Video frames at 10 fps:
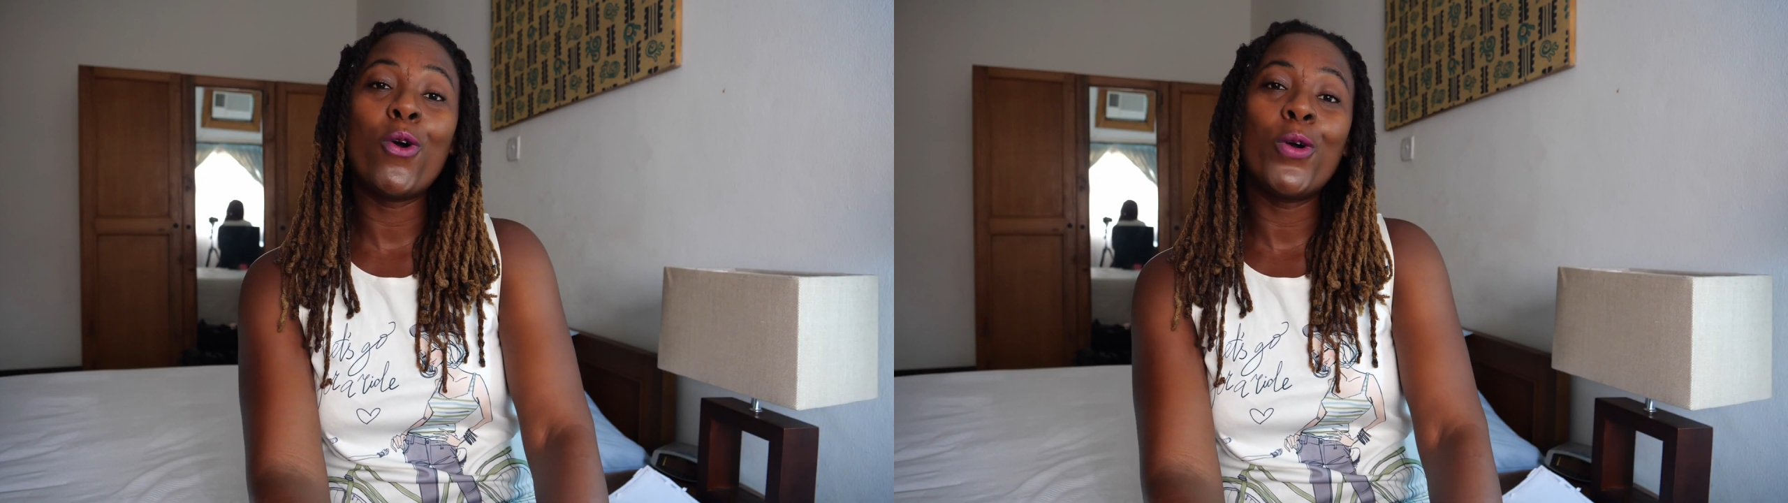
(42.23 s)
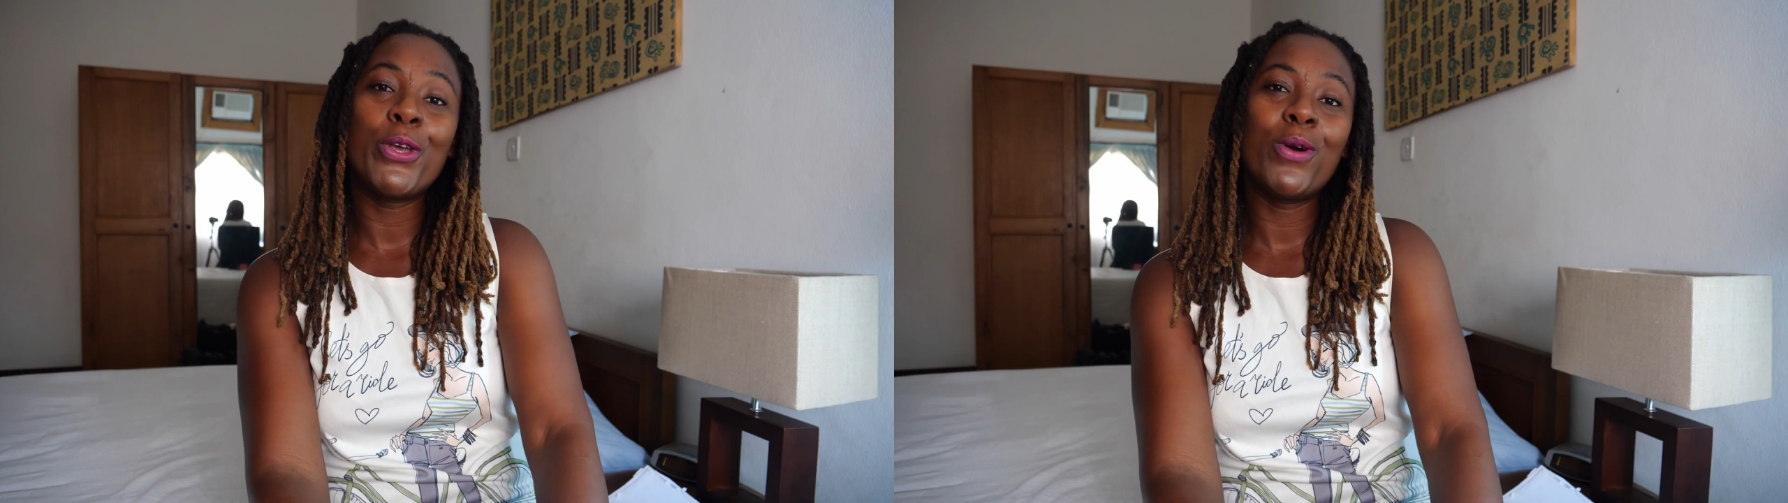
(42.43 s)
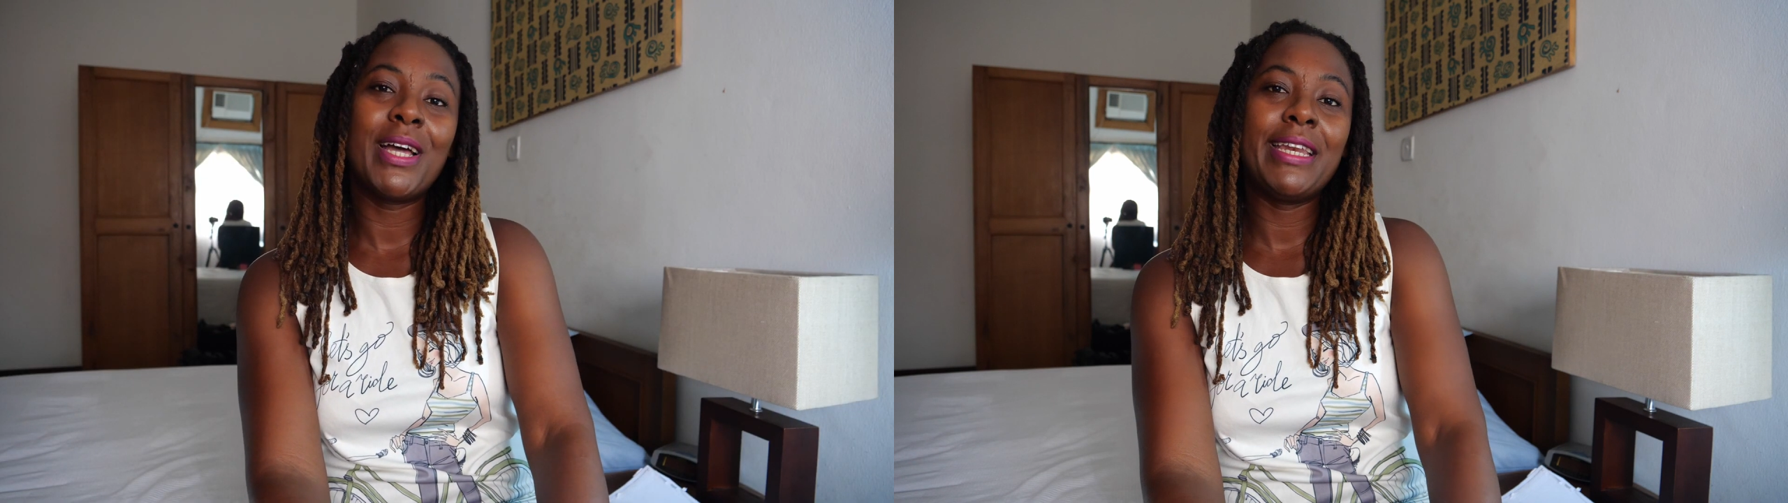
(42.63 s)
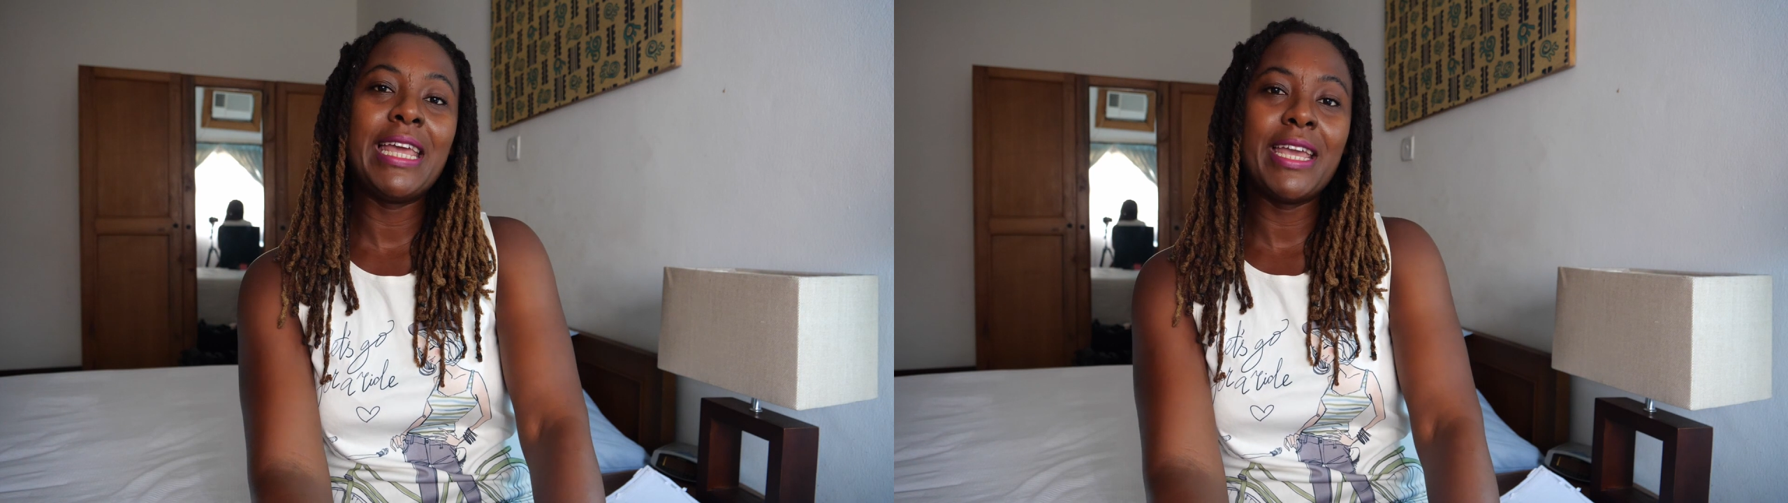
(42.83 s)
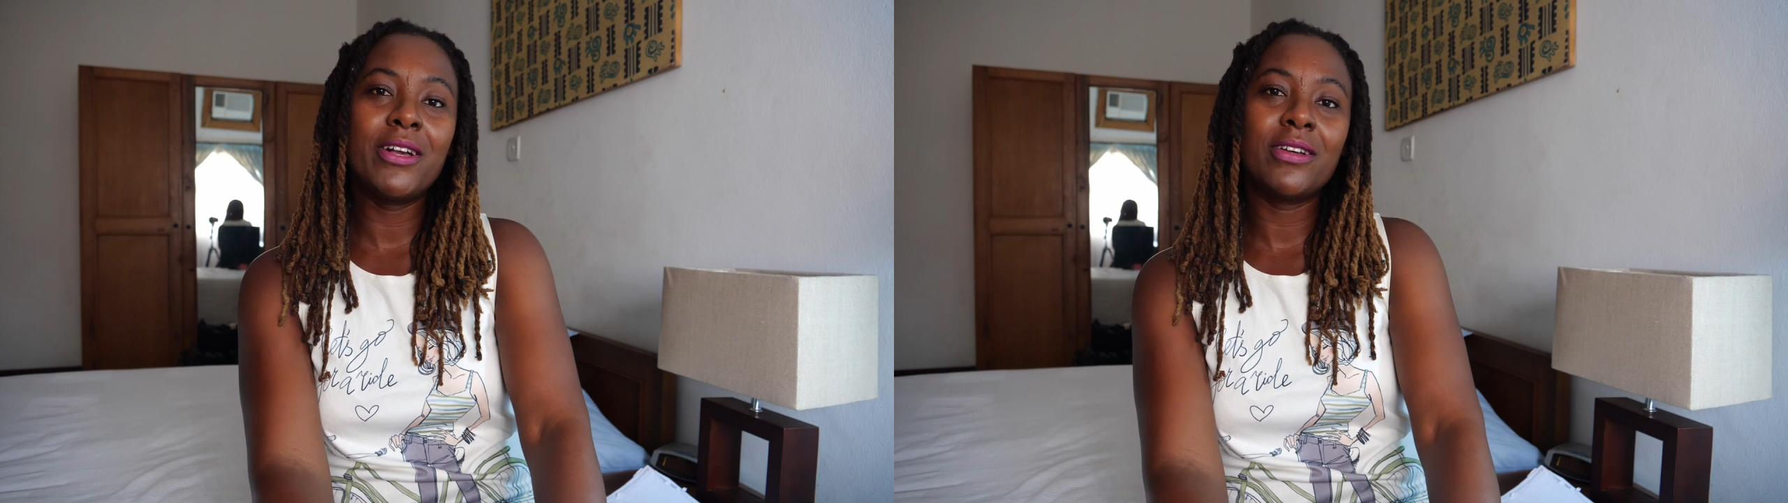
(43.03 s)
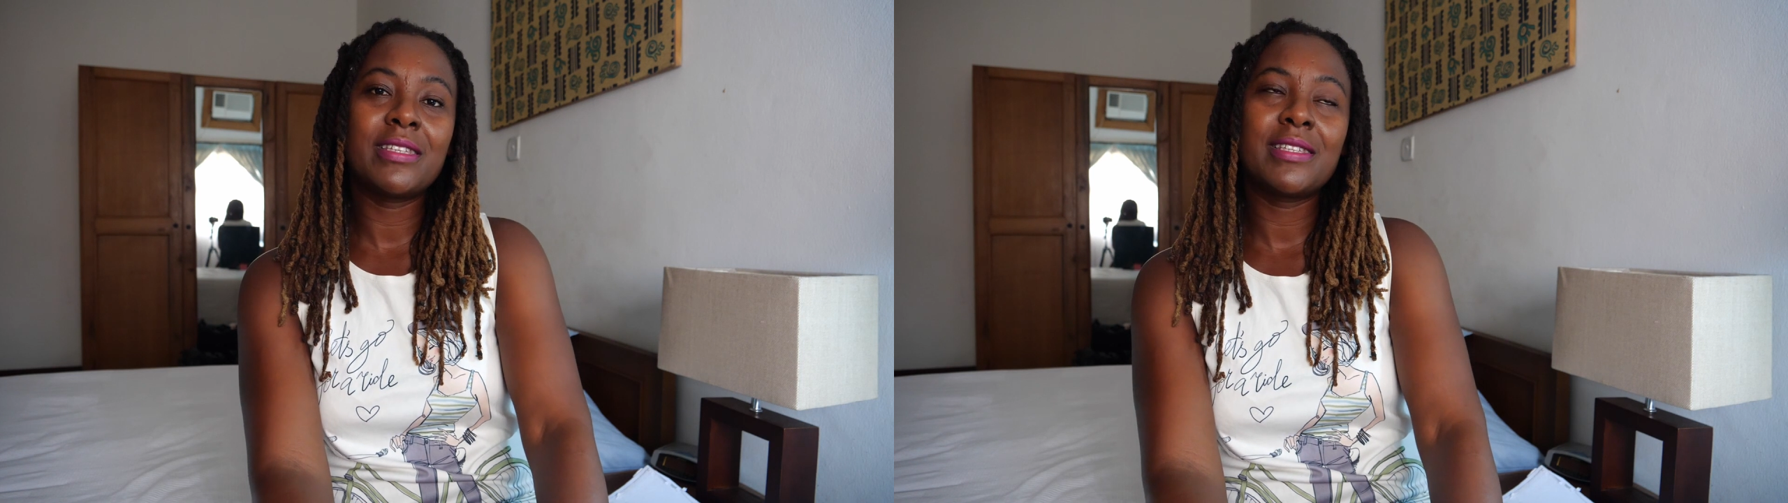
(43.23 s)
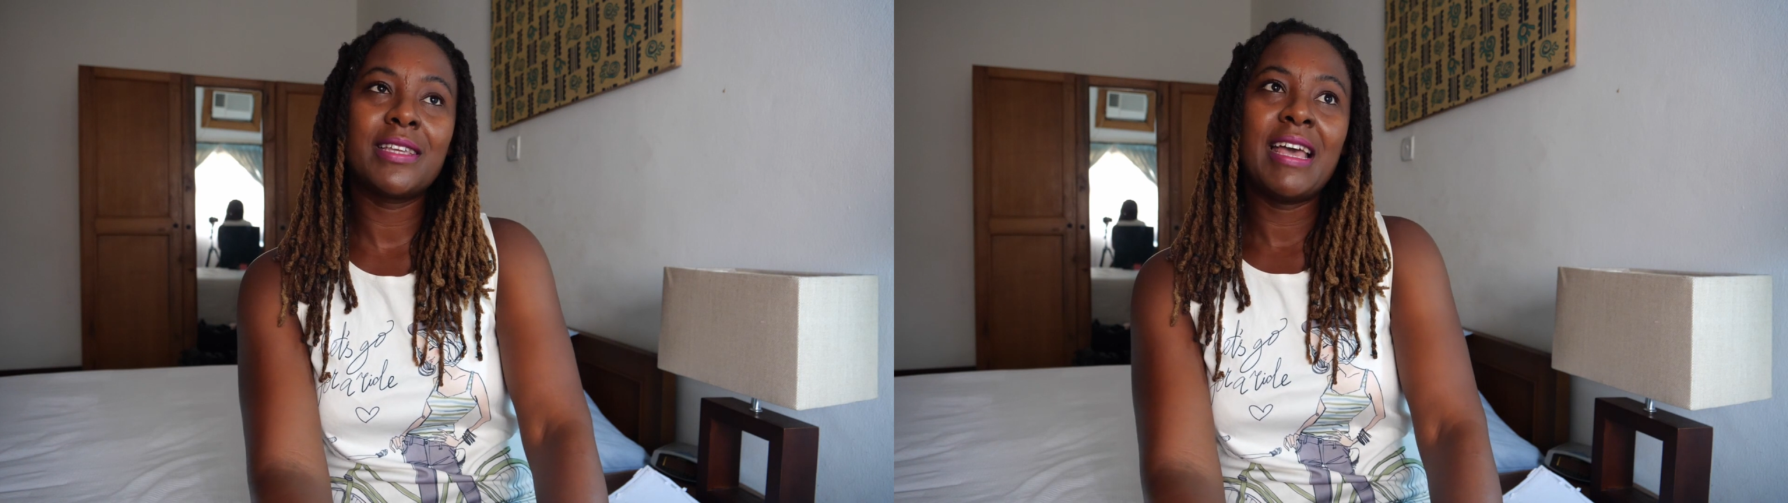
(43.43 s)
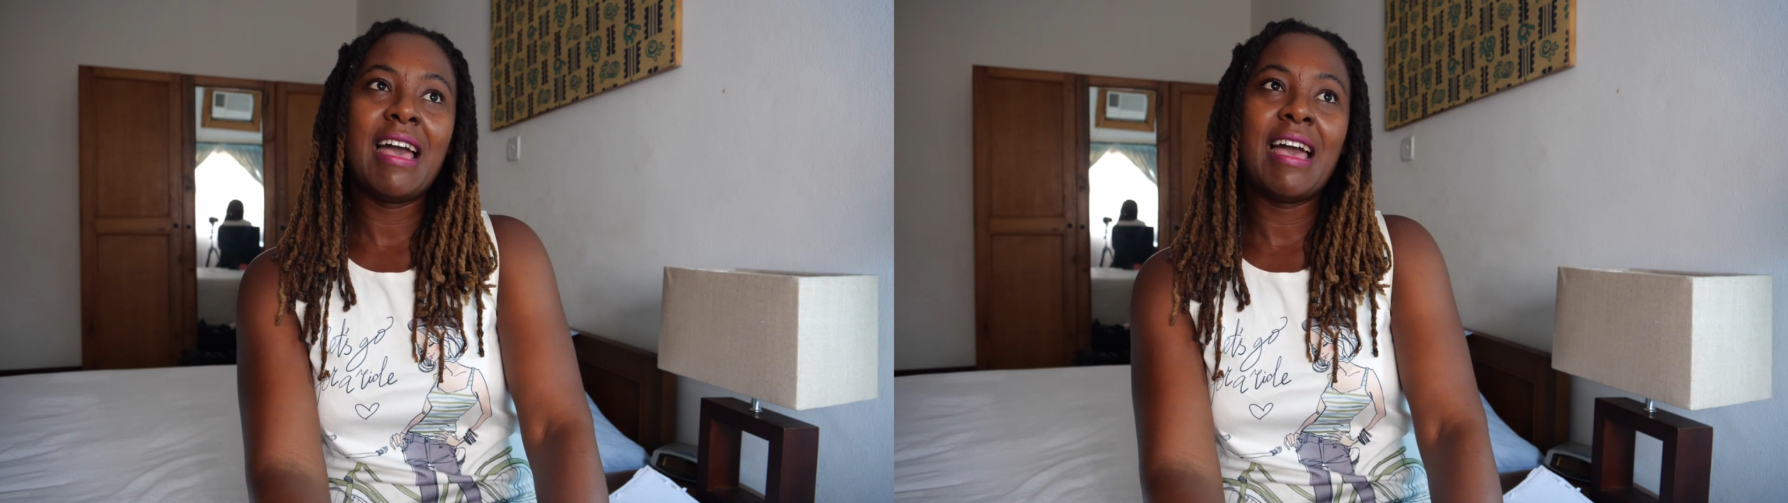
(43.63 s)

Oyo and Lagos,